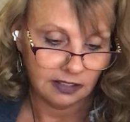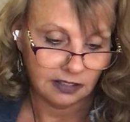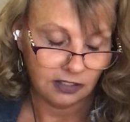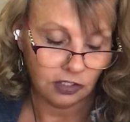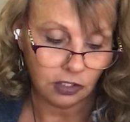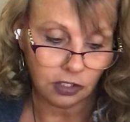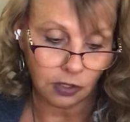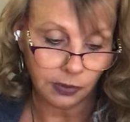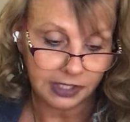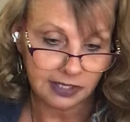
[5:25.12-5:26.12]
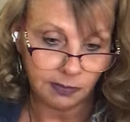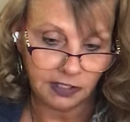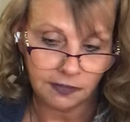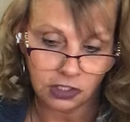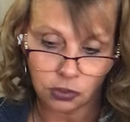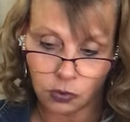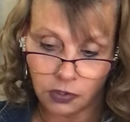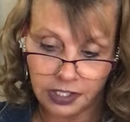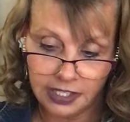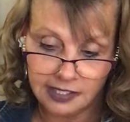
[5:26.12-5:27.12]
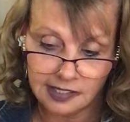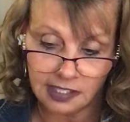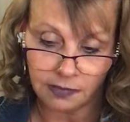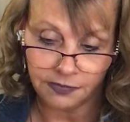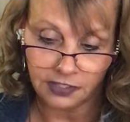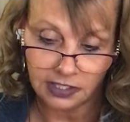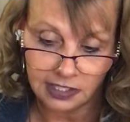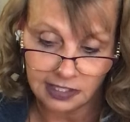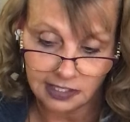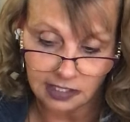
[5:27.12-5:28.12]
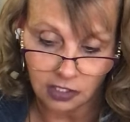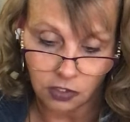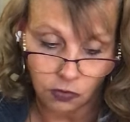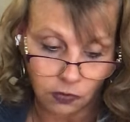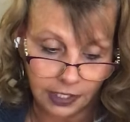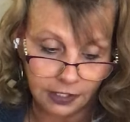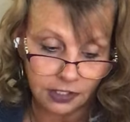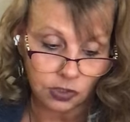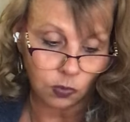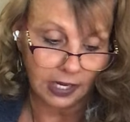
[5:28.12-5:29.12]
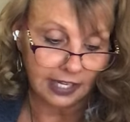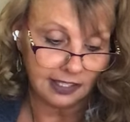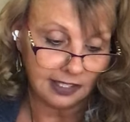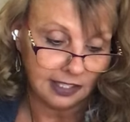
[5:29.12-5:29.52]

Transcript: you're going to be victorious, and I'm feeling this in career as well.